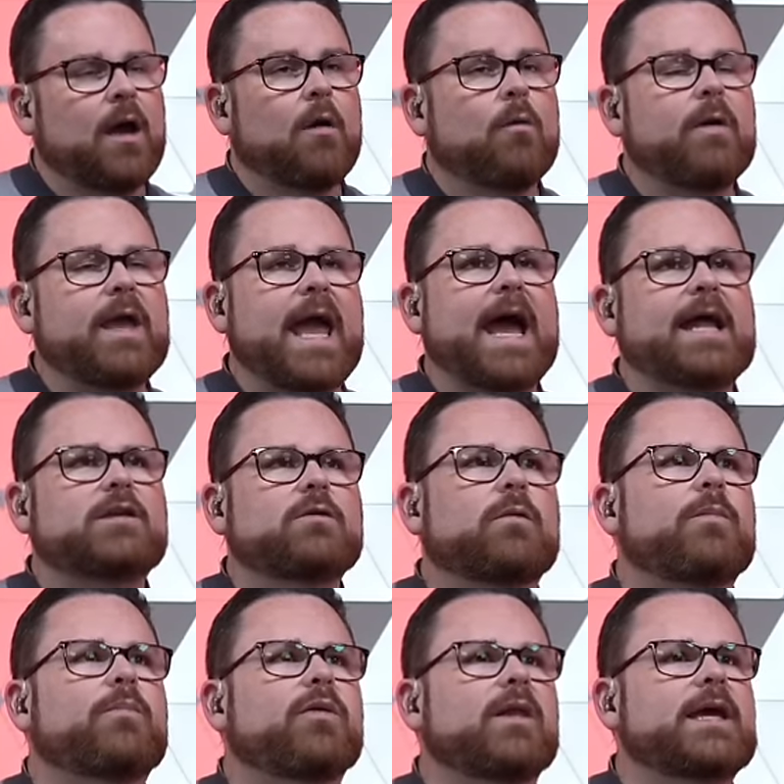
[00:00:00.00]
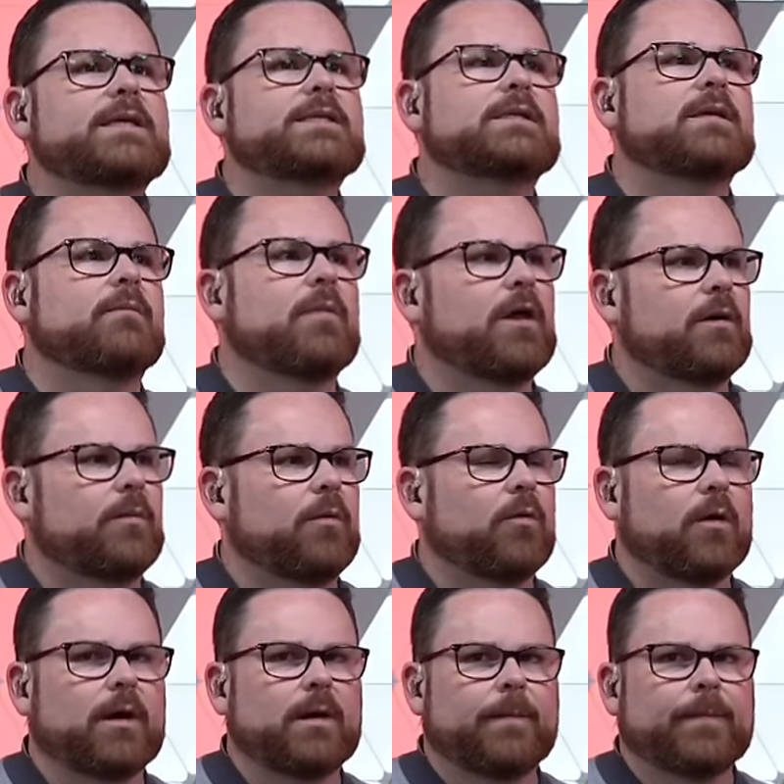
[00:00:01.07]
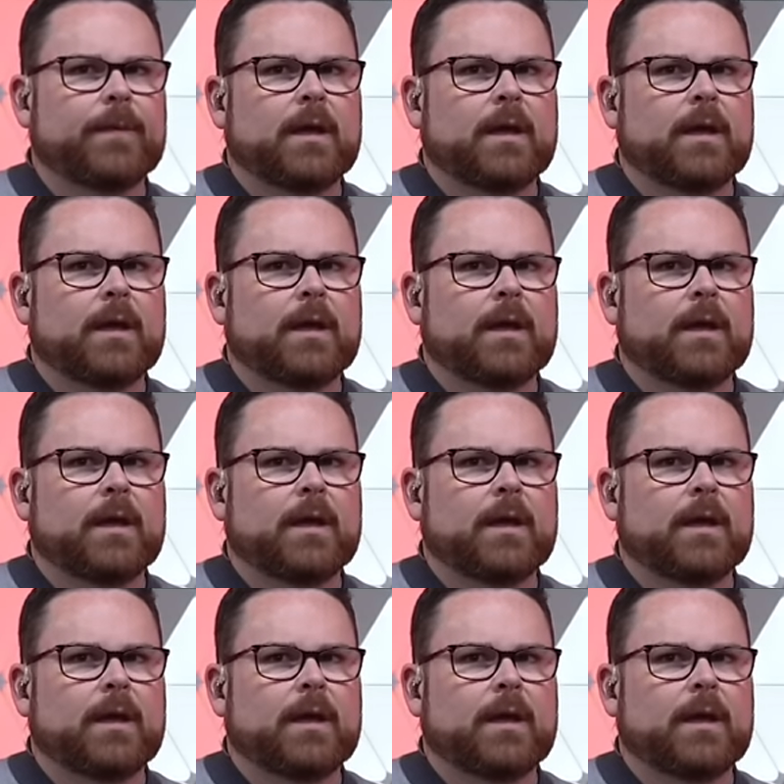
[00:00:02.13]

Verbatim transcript: we had to replace the motherboard.